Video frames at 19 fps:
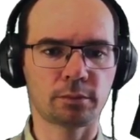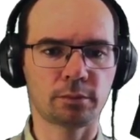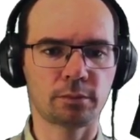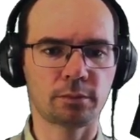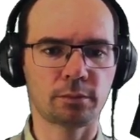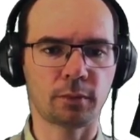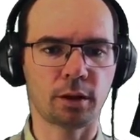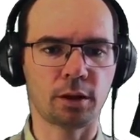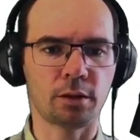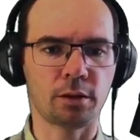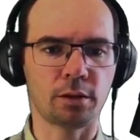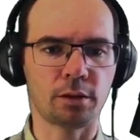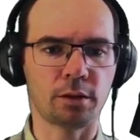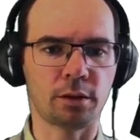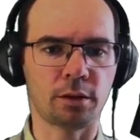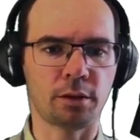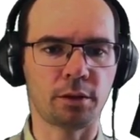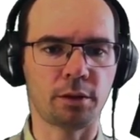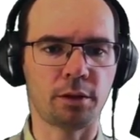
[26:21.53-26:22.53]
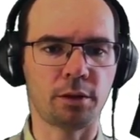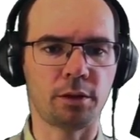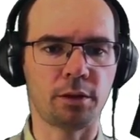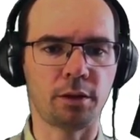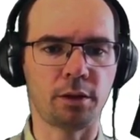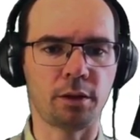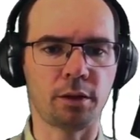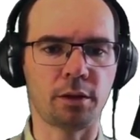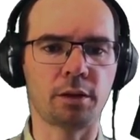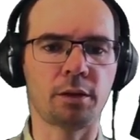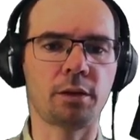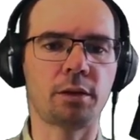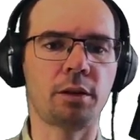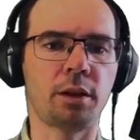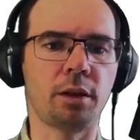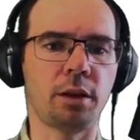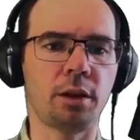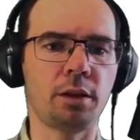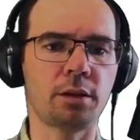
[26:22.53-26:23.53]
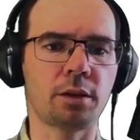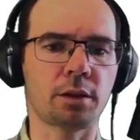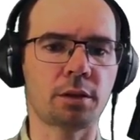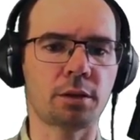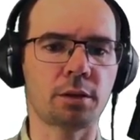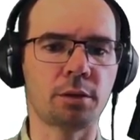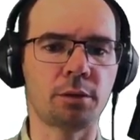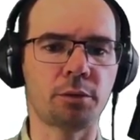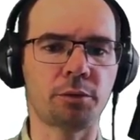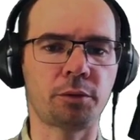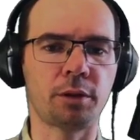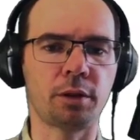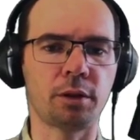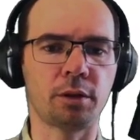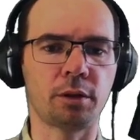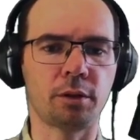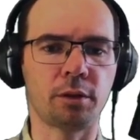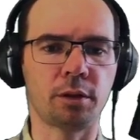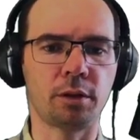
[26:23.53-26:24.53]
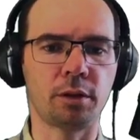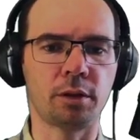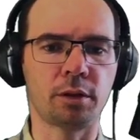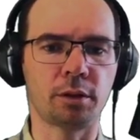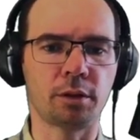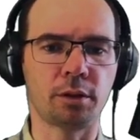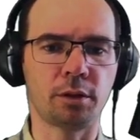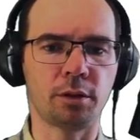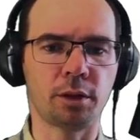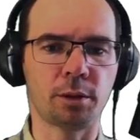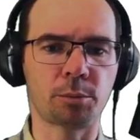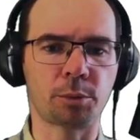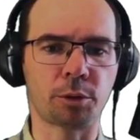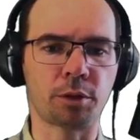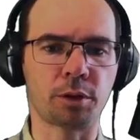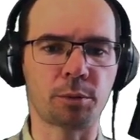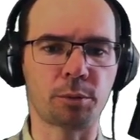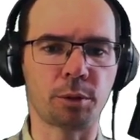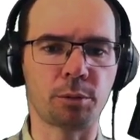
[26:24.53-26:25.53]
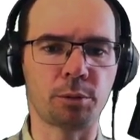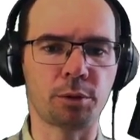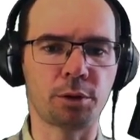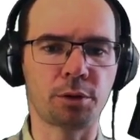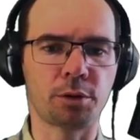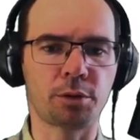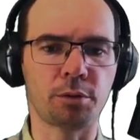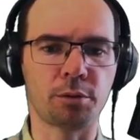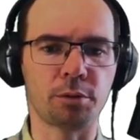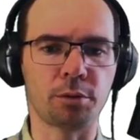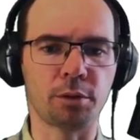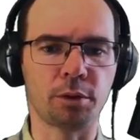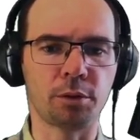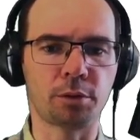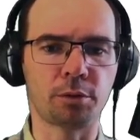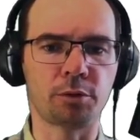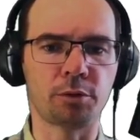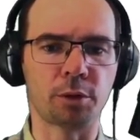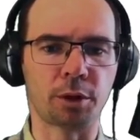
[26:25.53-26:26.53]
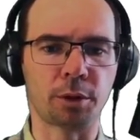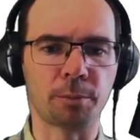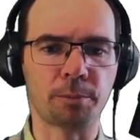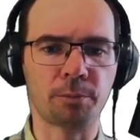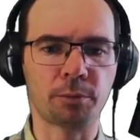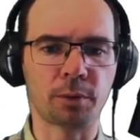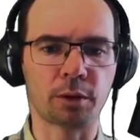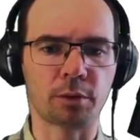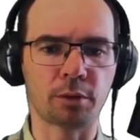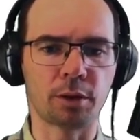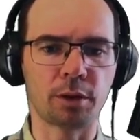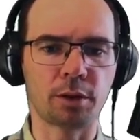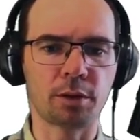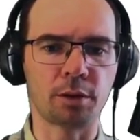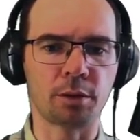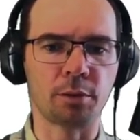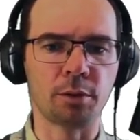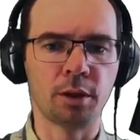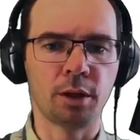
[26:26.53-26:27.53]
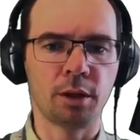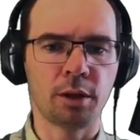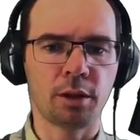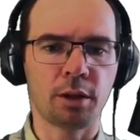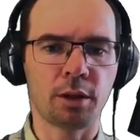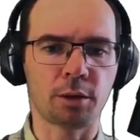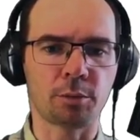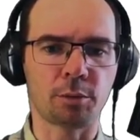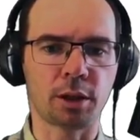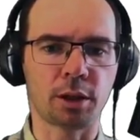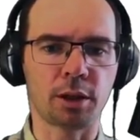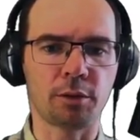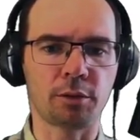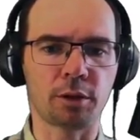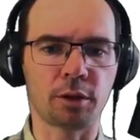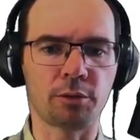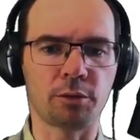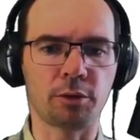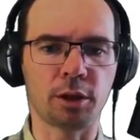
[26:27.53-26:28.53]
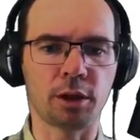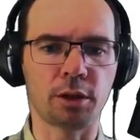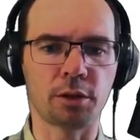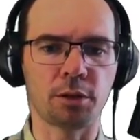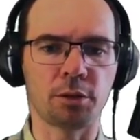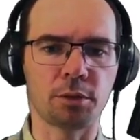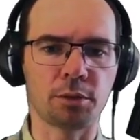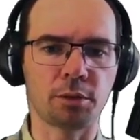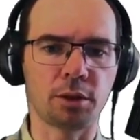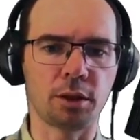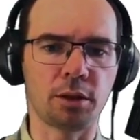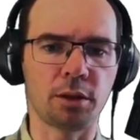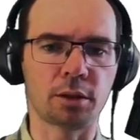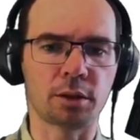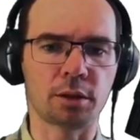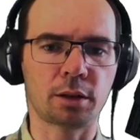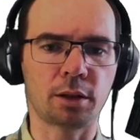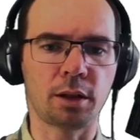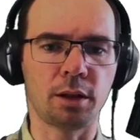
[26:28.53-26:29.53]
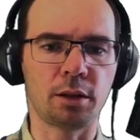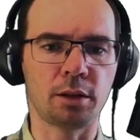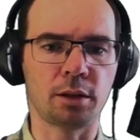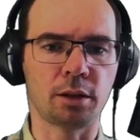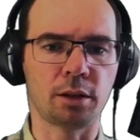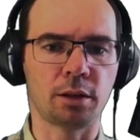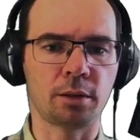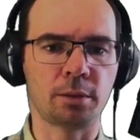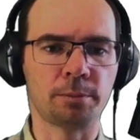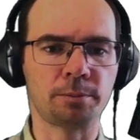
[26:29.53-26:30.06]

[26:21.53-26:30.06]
the index of the number that we want to look for, right? So here we're giving the value, not the index key not.